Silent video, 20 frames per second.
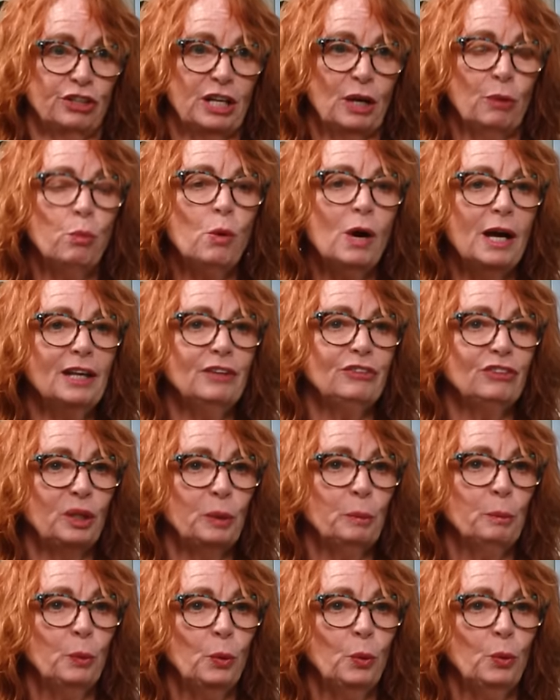Now, why is it
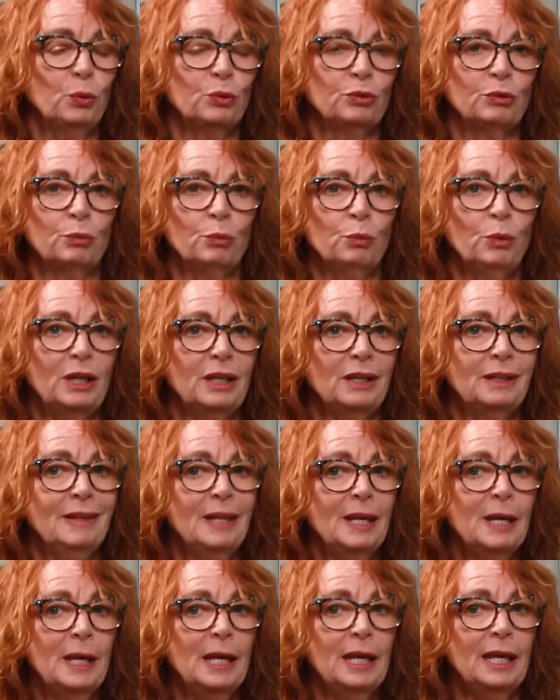important? Well,
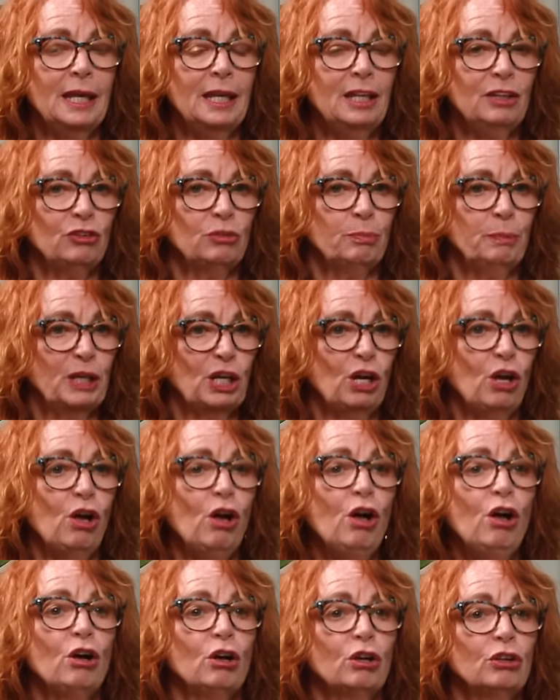it's
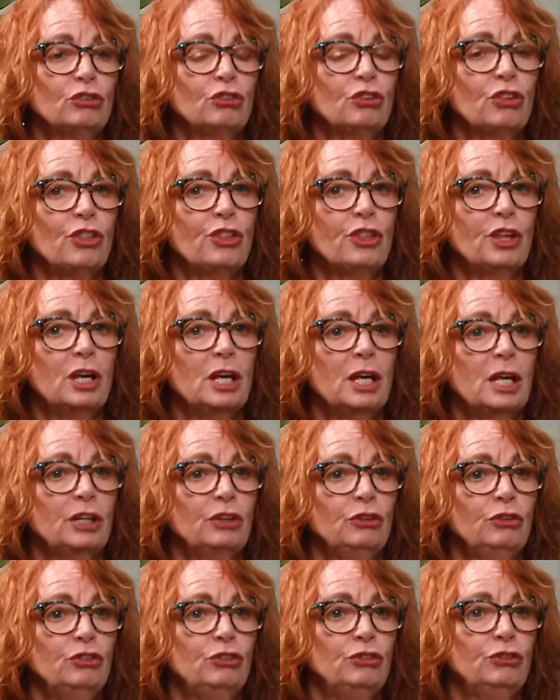because
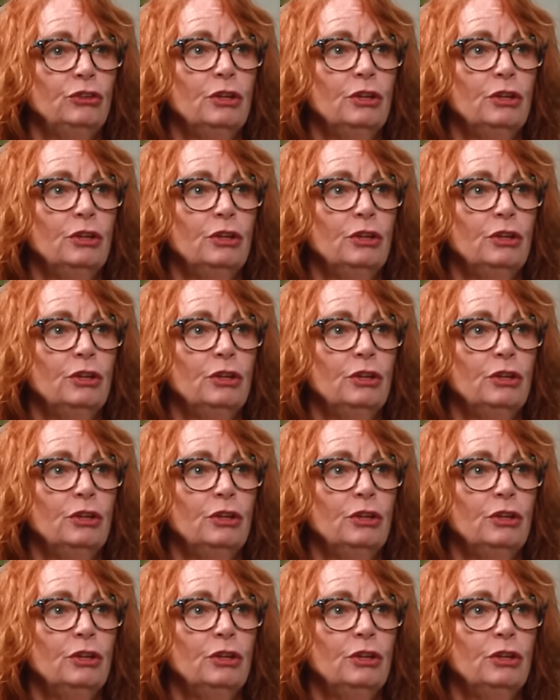the